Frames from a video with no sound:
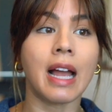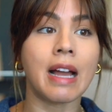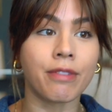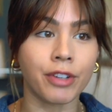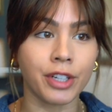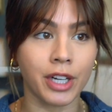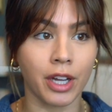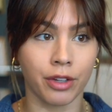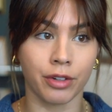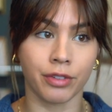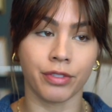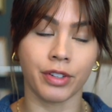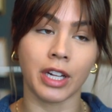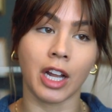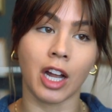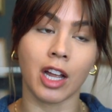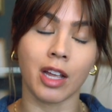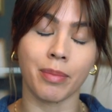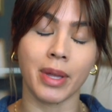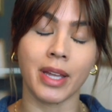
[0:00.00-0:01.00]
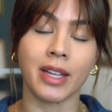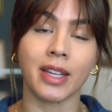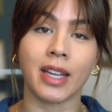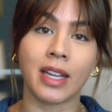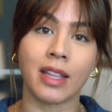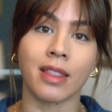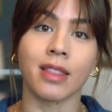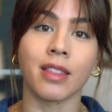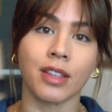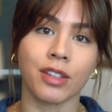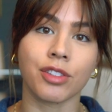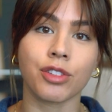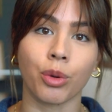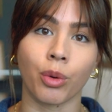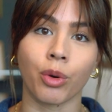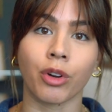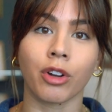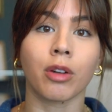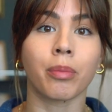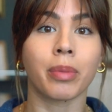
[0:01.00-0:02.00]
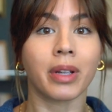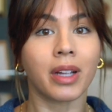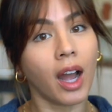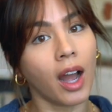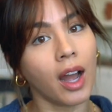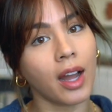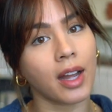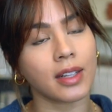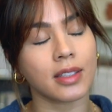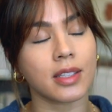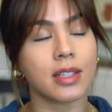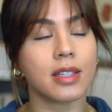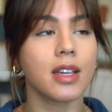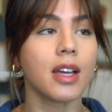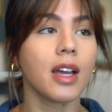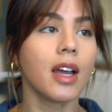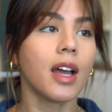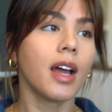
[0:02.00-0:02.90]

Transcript: every other video I make in this corner because